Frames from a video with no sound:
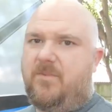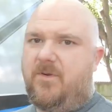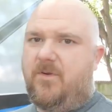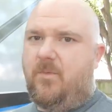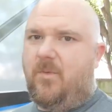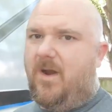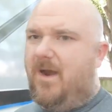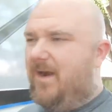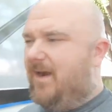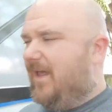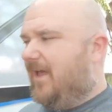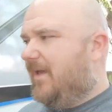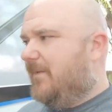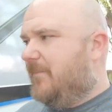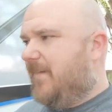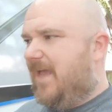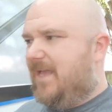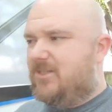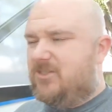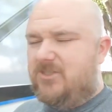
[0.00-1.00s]
pre-wired. I
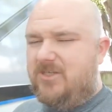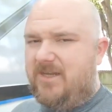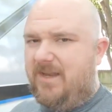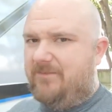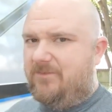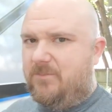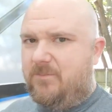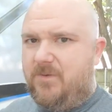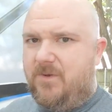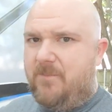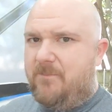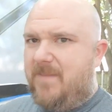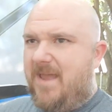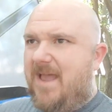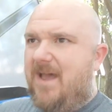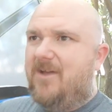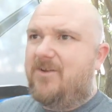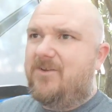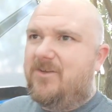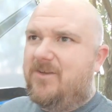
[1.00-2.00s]
imagine you'd have to put a
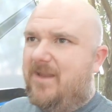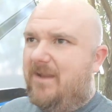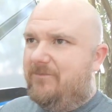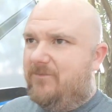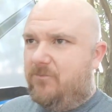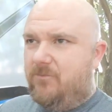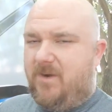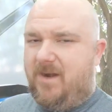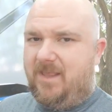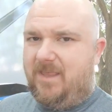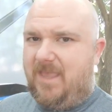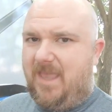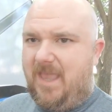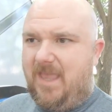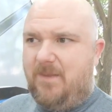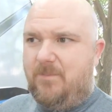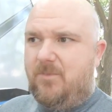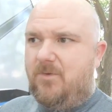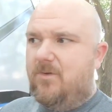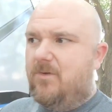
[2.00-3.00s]
mount, you'd have to run a
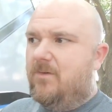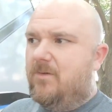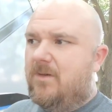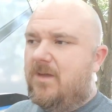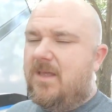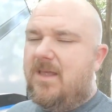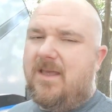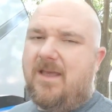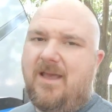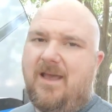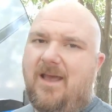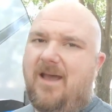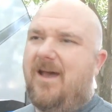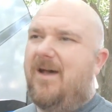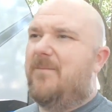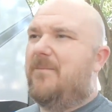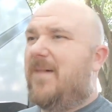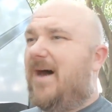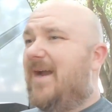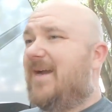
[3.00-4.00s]
cable.
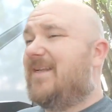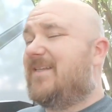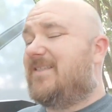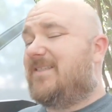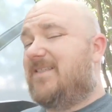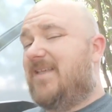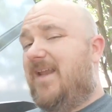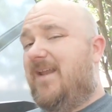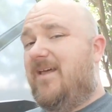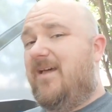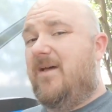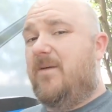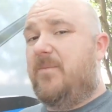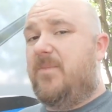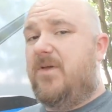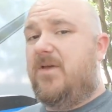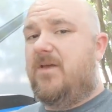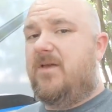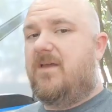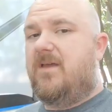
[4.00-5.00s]
Uh, mine is set up.
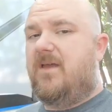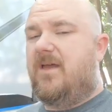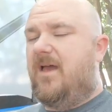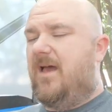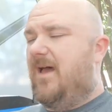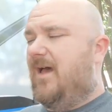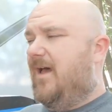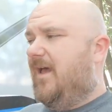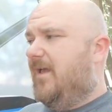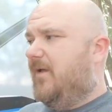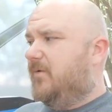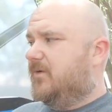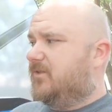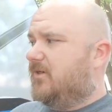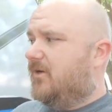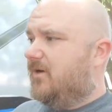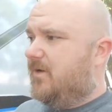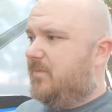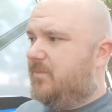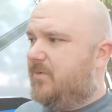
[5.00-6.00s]
Uh, it was
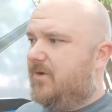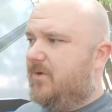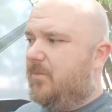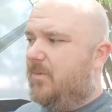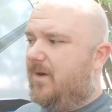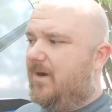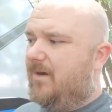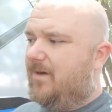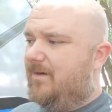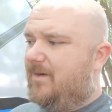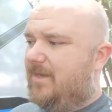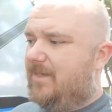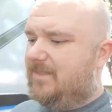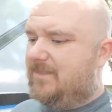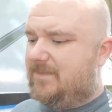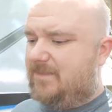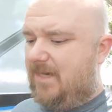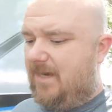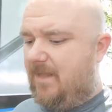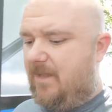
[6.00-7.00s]
already pre-wired and
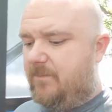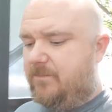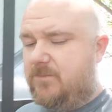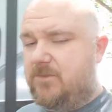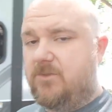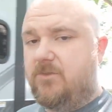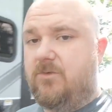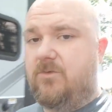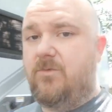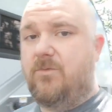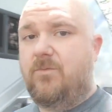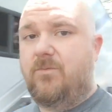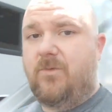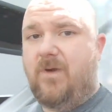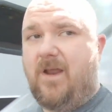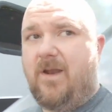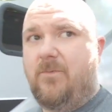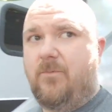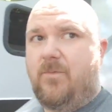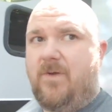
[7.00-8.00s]
set up to
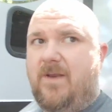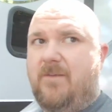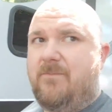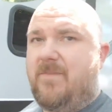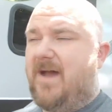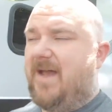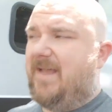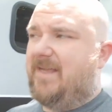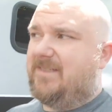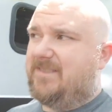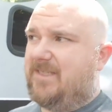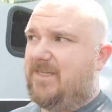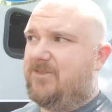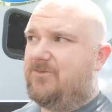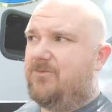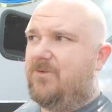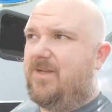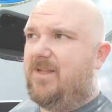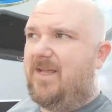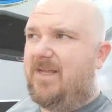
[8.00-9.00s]
run when my
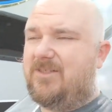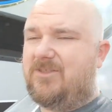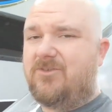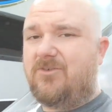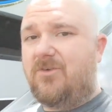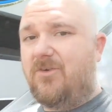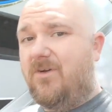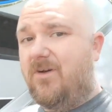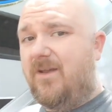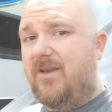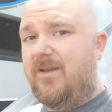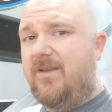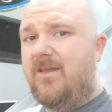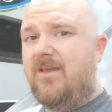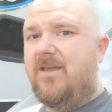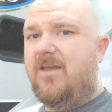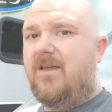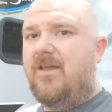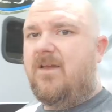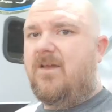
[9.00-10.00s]
accessory lights are on
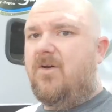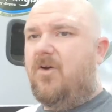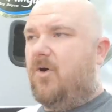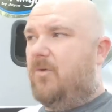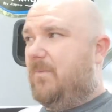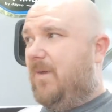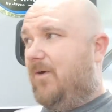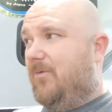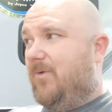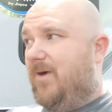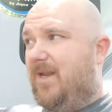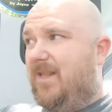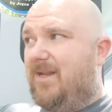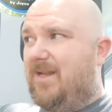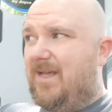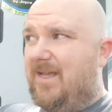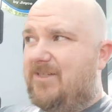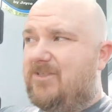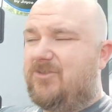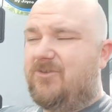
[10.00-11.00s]
or my running
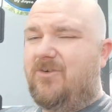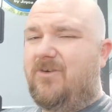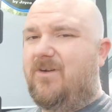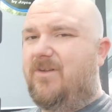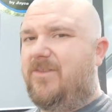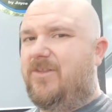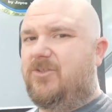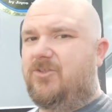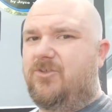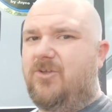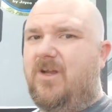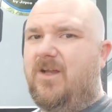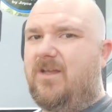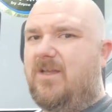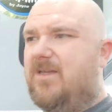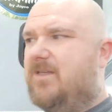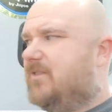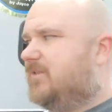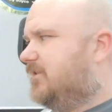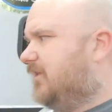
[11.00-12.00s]
lights are on the
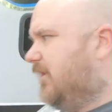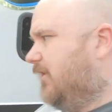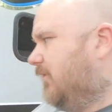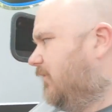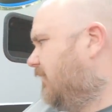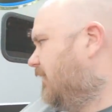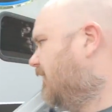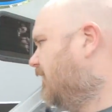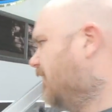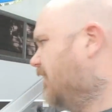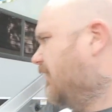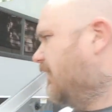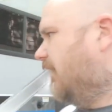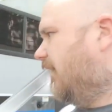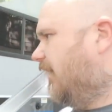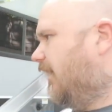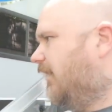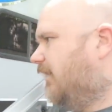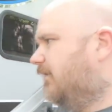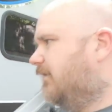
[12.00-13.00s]
truck. So
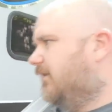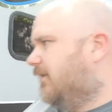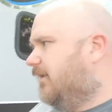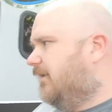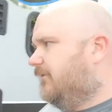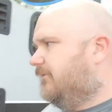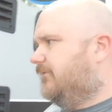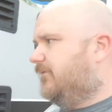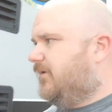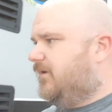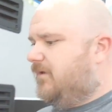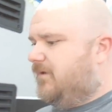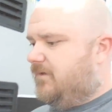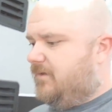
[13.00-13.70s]
all of